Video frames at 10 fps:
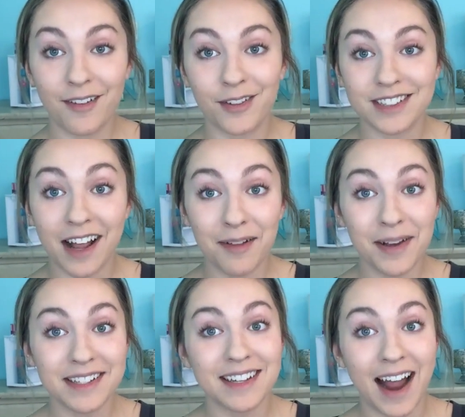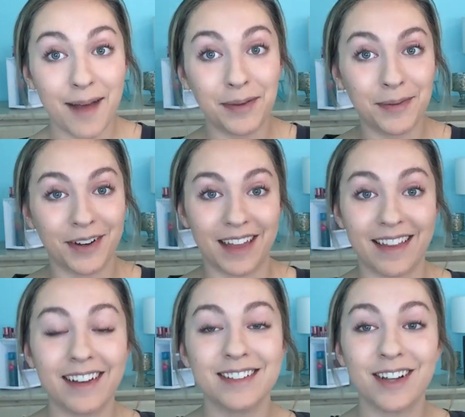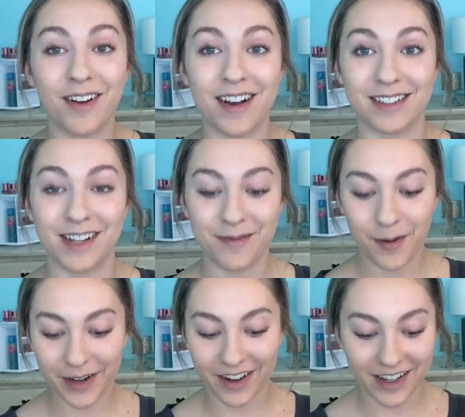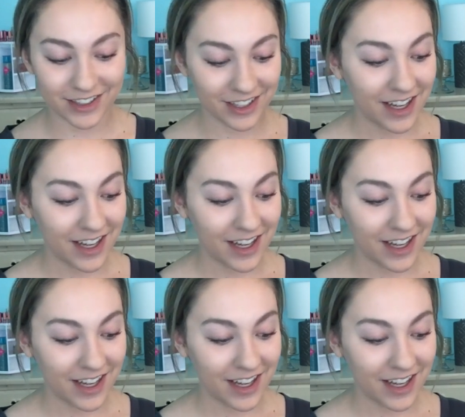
Well, tell him I said happy birthday. That is so awesome. Oh my gosh.